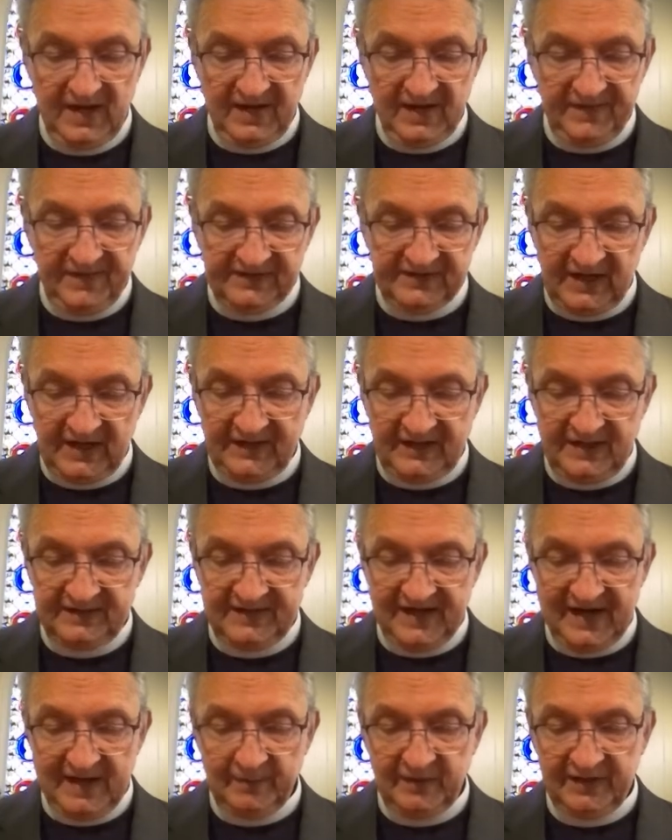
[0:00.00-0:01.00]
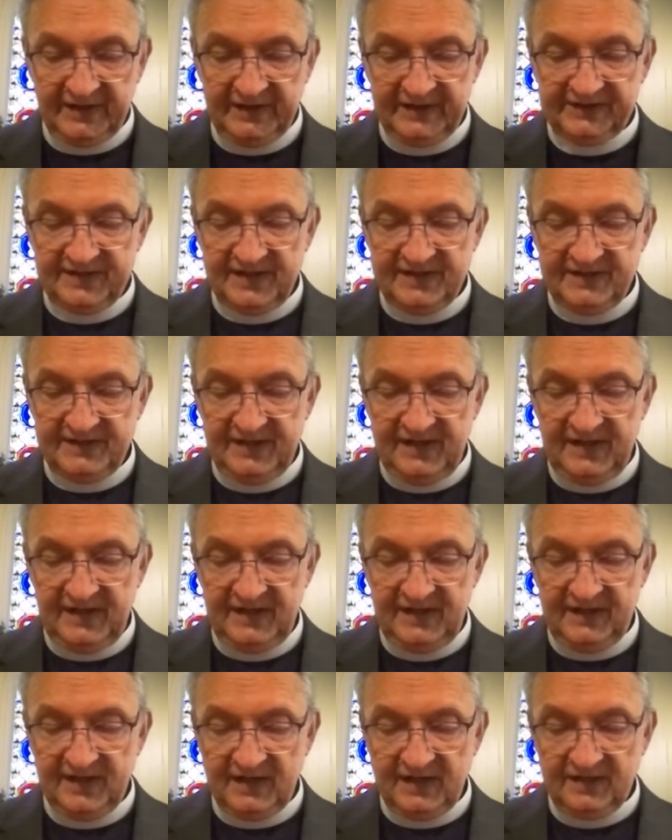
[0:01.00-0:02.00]
The second tablet is
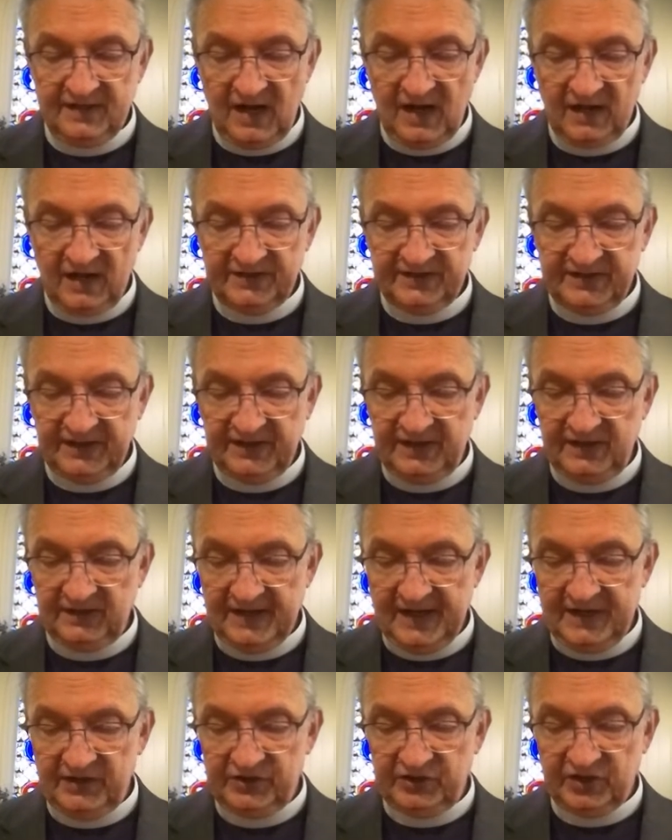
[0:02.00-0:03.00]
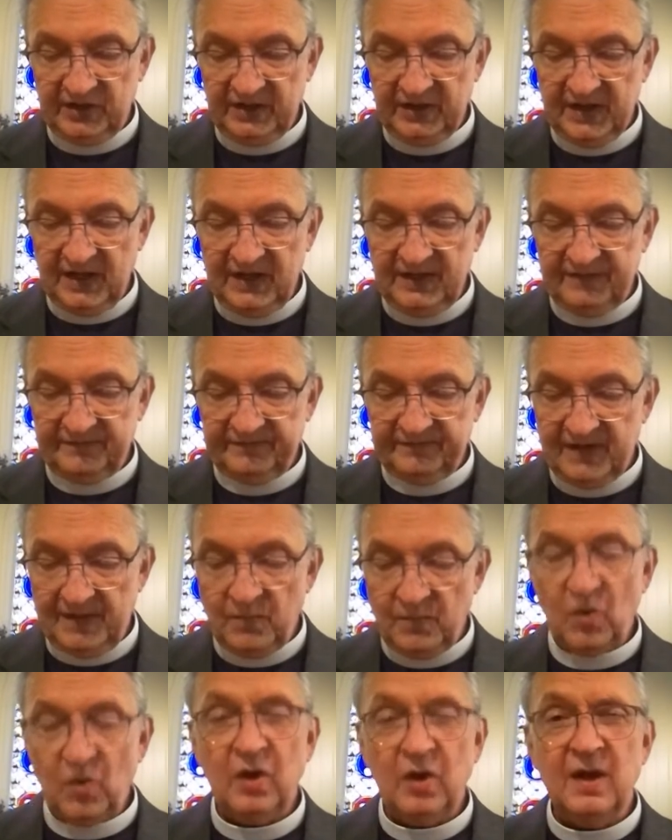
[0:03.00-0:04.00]
indeed an articulation of a
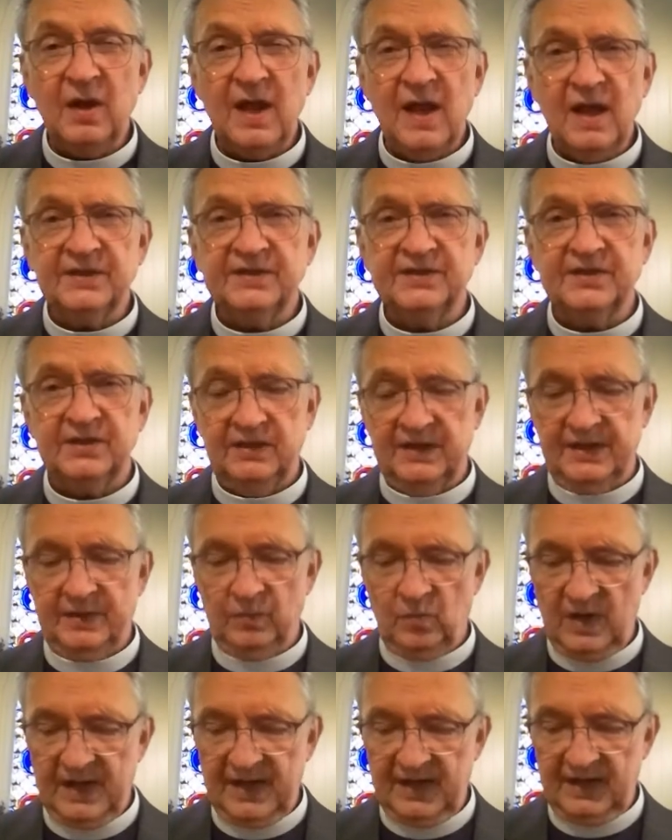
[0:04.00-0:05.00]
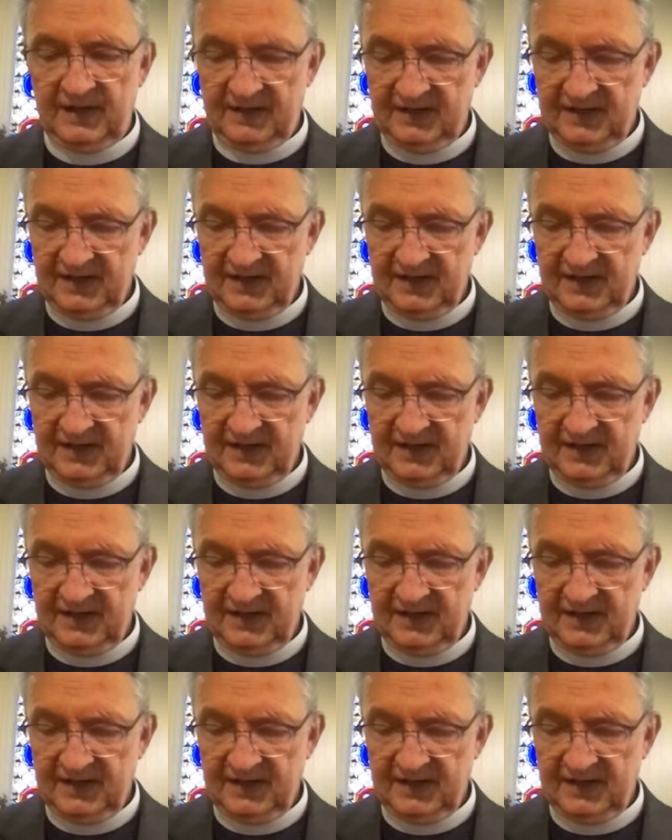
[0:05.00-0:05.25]
more excellent way.